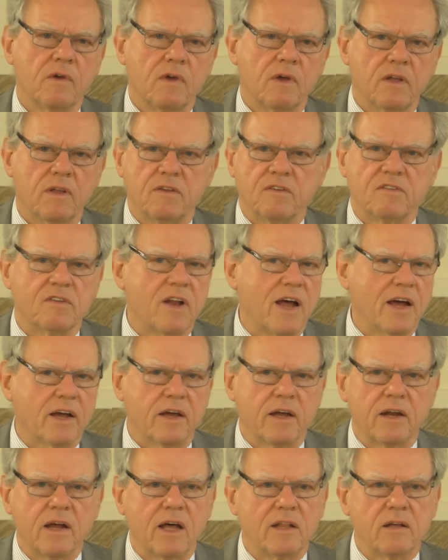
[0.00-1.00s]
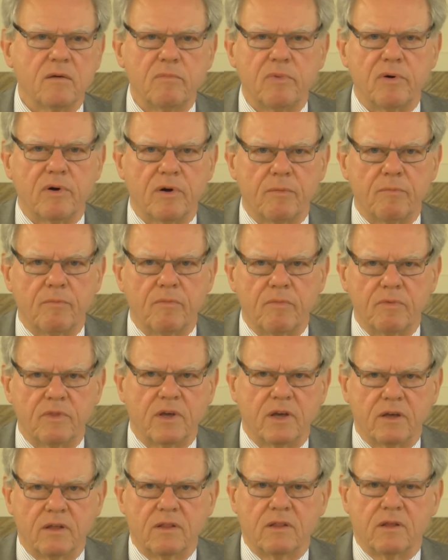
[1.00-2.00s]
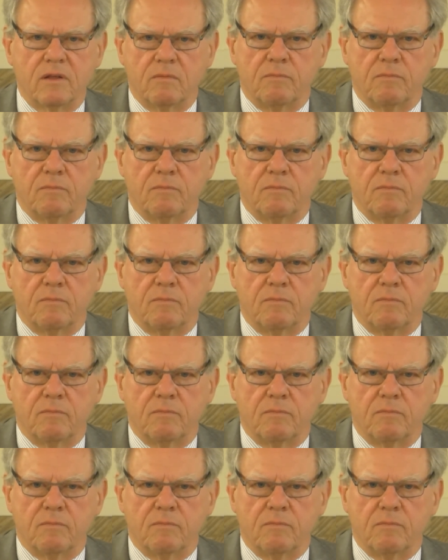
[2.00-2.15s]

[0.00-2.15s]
It is like the